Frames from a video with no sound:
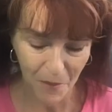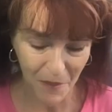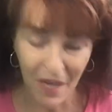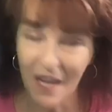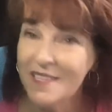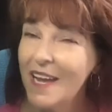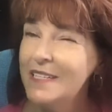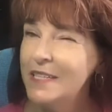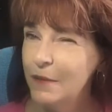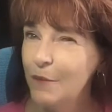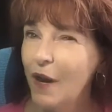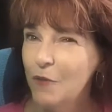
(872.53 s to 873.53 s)
because I
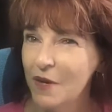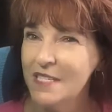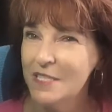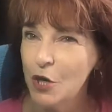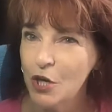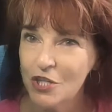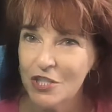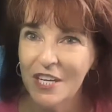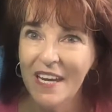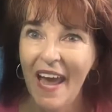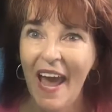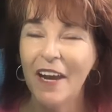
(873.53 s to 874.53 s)
did my research,
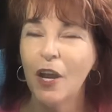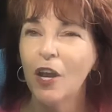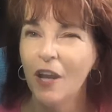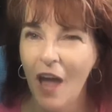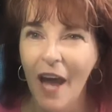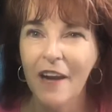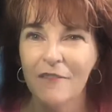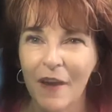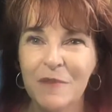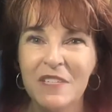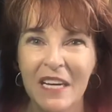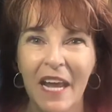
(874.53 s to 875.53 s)
and a lot of
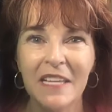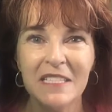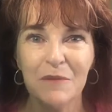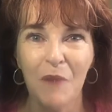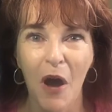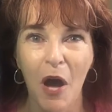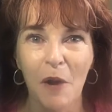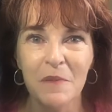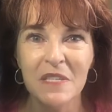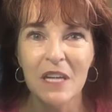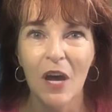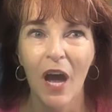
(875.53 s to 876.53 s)
empty nest
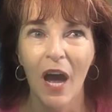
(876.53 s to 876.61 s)
moms